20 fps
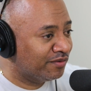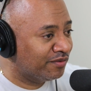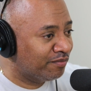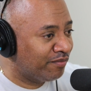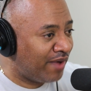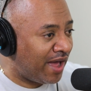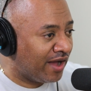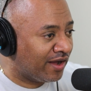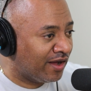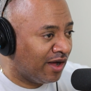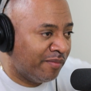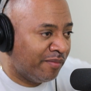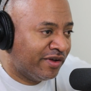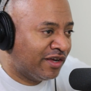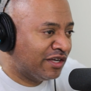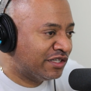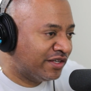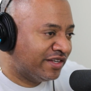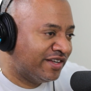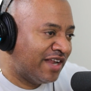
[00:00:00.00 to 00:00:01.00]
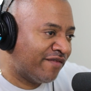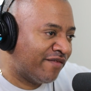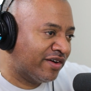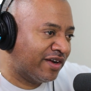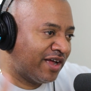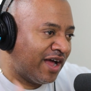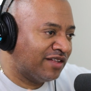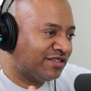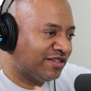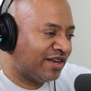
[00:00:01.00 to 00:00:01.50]
back up, because it never
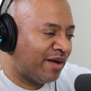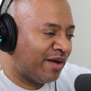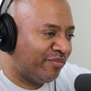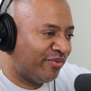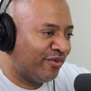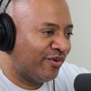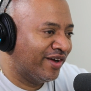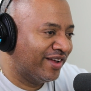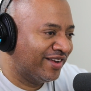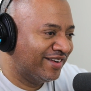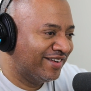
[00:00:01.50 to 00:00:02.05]
got to that point?